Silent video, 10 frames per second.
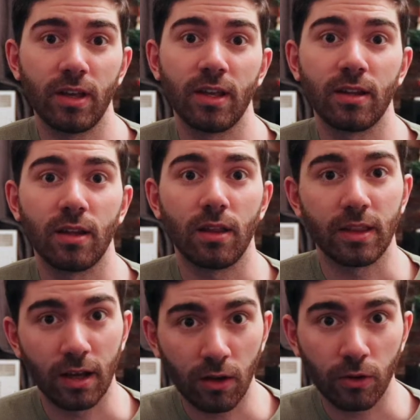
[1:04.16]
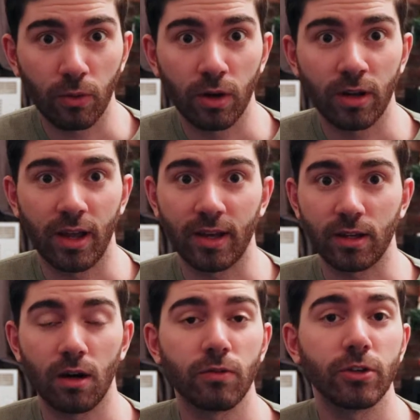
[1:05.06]
in the other one and
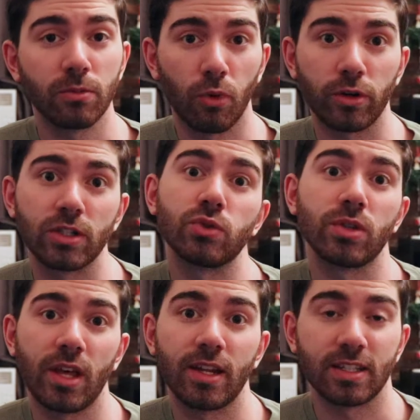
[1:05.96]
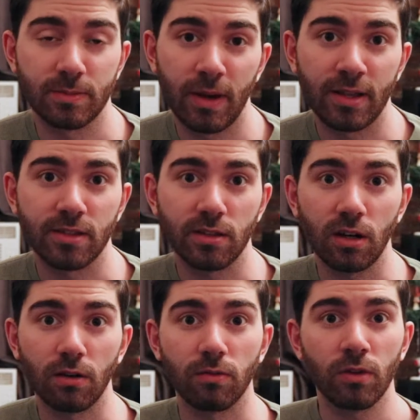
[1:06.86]
cover your mortgage with that expense
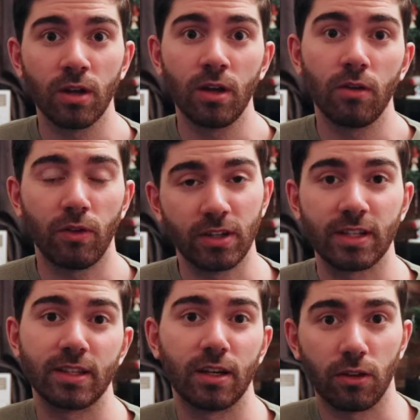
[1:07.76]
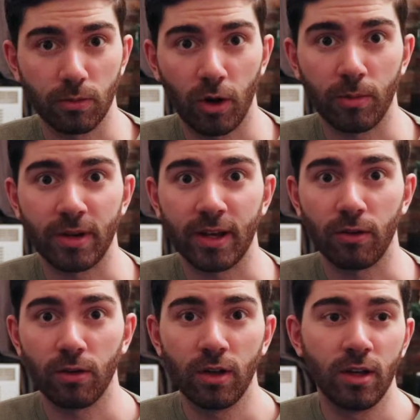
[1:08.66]
of renting the other apartment
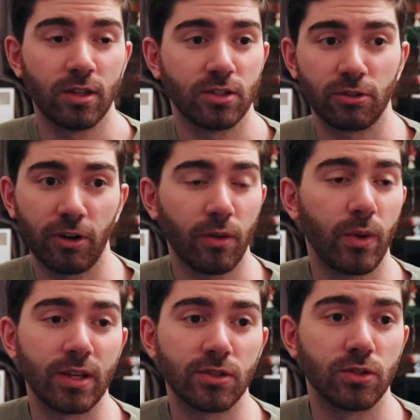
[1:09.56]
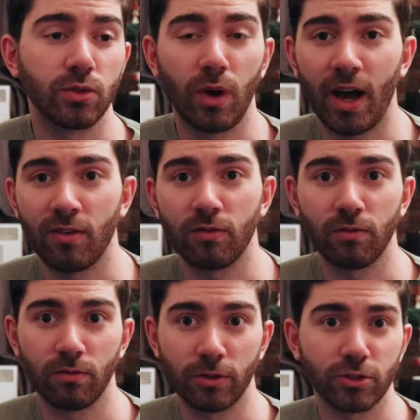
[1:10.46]
out. So a great way to have
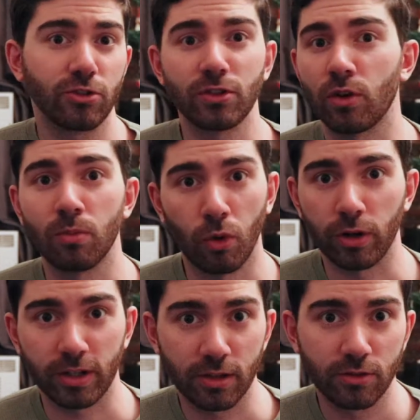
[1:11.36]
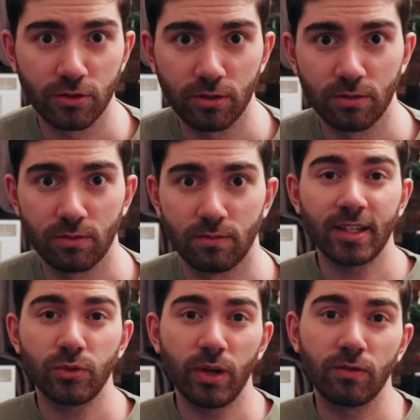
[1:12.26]
virtually no mortgage.
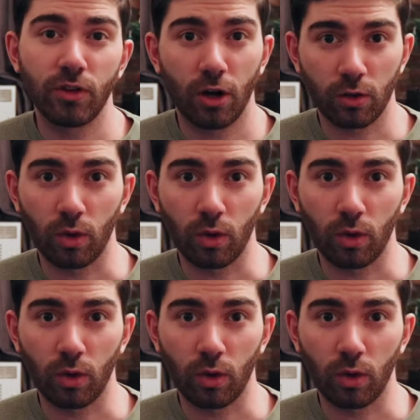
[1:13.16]
Next, we have dog